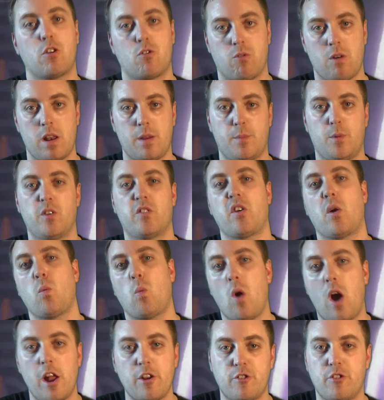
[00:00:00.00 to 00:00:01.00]
Incredibles. I
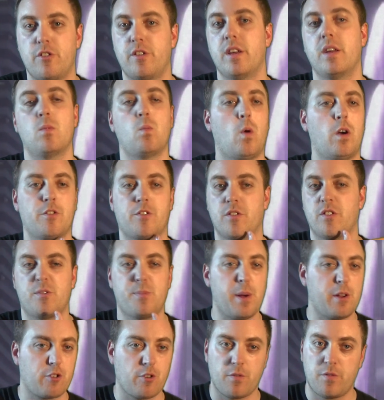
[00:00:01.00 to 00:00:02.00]
watched it, watched the
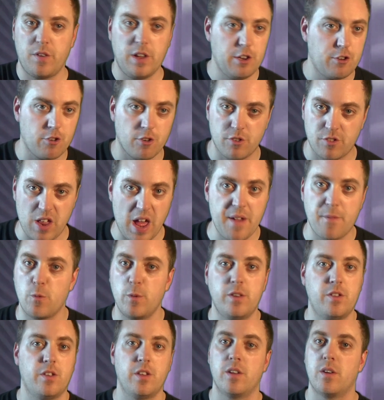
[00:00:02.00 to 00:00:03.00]
special features, every
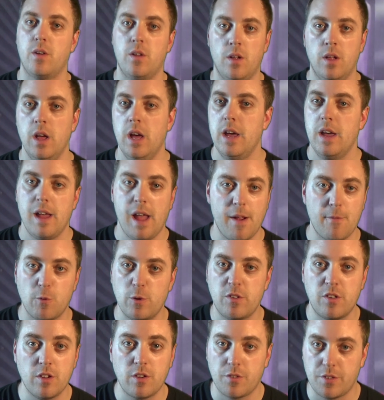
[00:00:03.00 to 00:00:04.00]
single
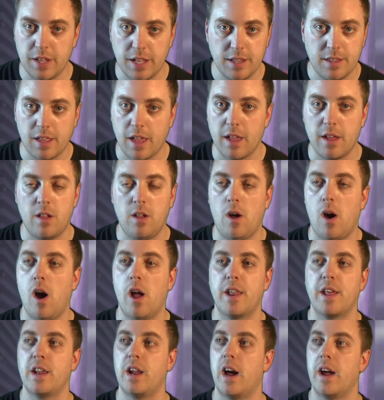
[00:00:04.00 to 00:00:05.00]
detail
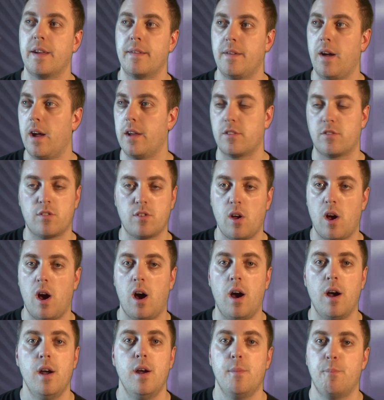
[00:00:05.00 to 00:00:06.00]
on it I
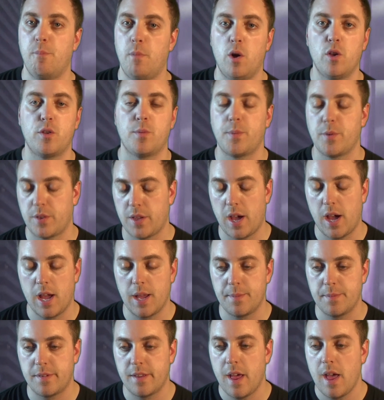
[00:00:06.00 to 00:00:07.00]
saw multiple
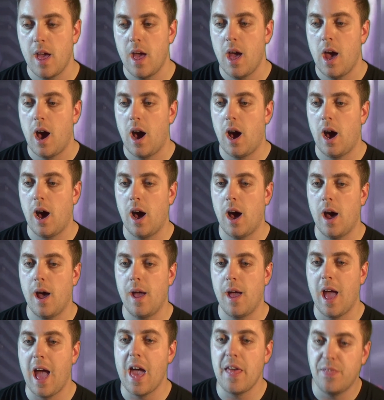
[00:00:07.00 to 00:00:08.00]
times.
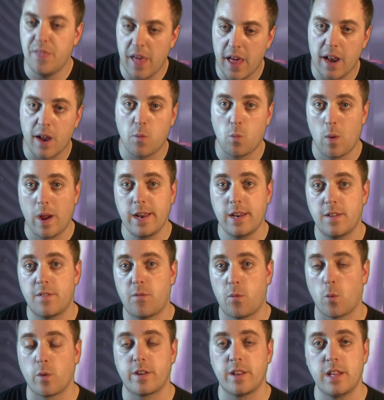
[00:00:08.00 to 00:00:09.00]
And then I waited
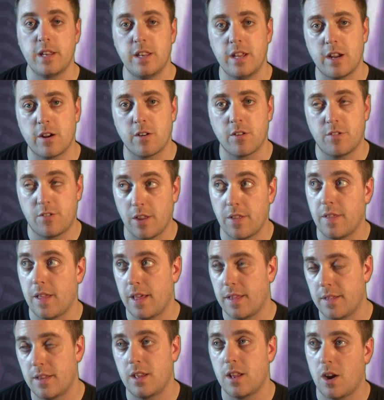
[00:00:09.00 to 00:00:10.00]
14 years, and
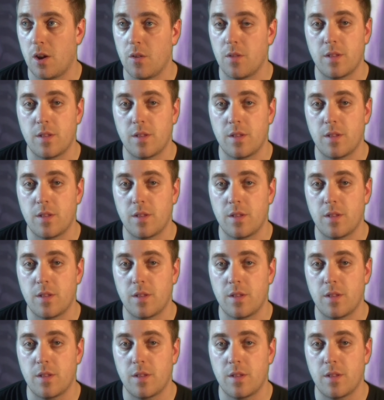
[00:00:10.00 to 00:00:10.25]
then, you know,